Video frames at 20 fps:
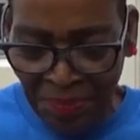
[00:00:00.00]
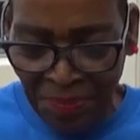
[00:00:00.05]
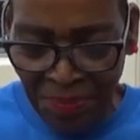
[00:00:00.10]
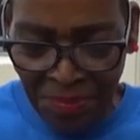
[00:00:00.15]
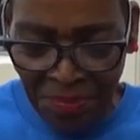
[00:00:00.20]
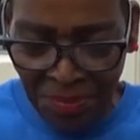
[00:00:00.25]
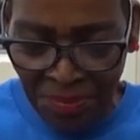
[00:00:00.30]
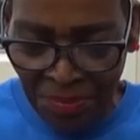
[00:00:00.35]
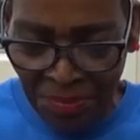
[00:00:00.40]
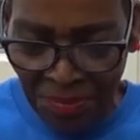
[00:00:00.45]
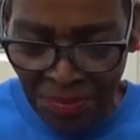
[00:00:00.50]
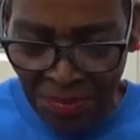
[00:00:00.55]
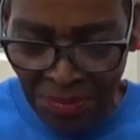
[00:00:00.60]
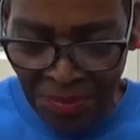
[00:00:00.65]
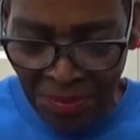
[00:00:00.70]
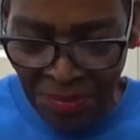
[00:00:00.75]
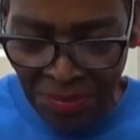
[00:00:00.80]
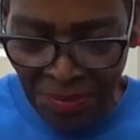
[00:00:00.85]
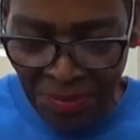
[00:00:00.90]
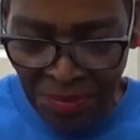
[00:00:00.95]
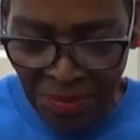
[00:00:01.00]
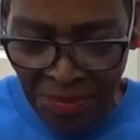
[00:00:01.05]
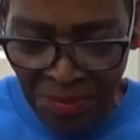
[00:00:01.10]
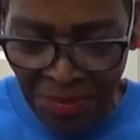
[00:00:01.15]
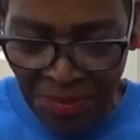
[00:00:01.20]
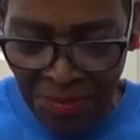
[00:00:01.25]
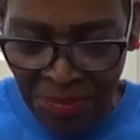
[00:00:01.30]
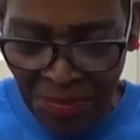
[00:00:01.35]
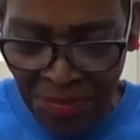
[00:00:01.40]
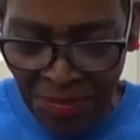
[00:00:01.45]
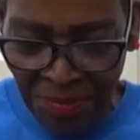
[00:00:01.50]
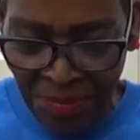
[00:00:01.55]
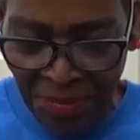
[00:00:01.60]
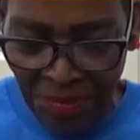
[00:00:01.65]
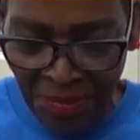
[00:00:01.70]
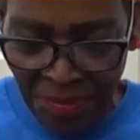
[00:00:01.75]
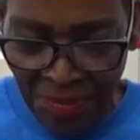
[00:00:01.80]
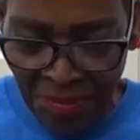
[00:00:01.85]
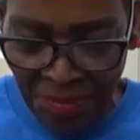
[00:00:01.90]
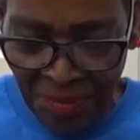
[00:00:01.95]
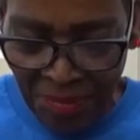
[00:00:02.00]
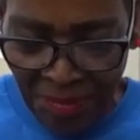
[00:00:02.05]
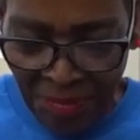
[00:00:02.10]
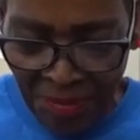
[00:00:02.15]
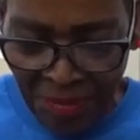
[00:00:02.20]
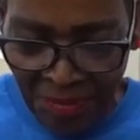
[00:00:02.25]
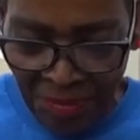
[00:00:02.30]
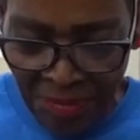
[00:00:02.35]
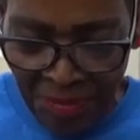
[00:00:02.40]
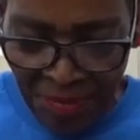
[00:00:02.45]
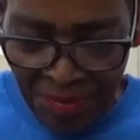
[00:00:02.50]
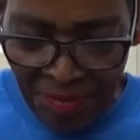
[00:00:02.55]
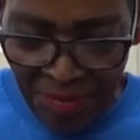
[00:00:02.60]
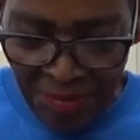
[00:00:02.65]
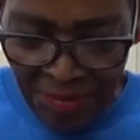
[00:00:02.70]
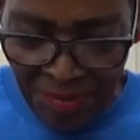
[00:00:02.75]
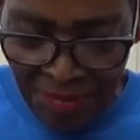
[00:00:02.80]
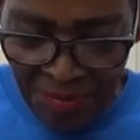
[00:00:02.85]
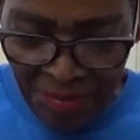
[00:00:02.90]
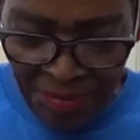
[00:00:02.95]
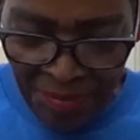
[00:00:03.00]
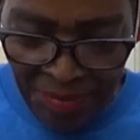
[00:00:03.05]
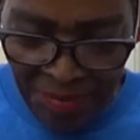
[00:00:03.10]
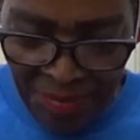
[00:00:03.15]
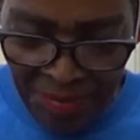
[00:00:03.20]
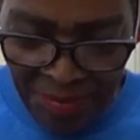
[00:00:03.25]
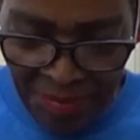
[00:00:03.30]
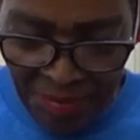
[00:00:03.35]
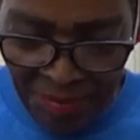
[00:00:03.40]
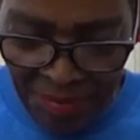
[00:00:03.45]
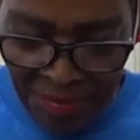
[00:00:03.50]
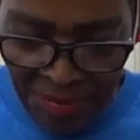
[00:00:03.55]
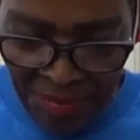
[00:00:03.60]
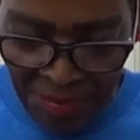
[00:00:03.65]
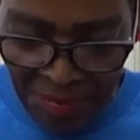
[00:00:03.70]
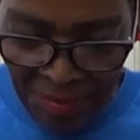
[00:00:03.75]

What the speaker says: No one is speaking in this clip.